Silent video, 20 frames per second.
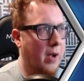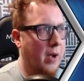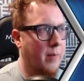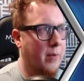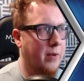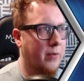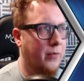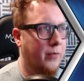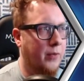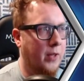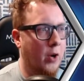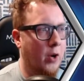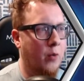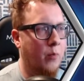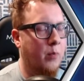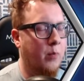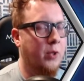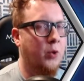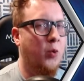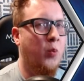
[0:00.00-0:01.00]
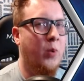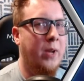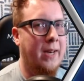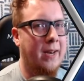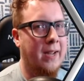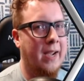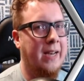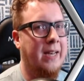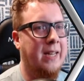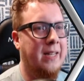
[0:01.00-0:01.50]
I've been floating between
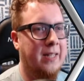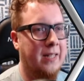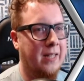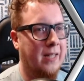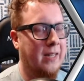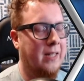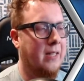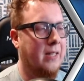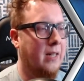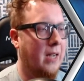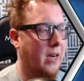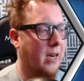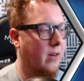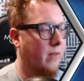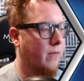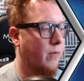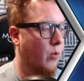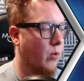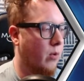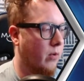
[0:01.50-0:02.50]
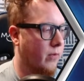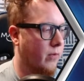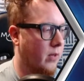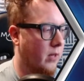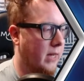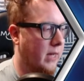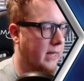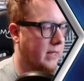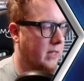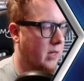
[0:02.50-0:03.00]
96 and 94 for the
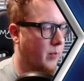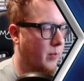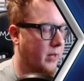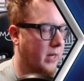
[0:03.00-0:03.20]
last couple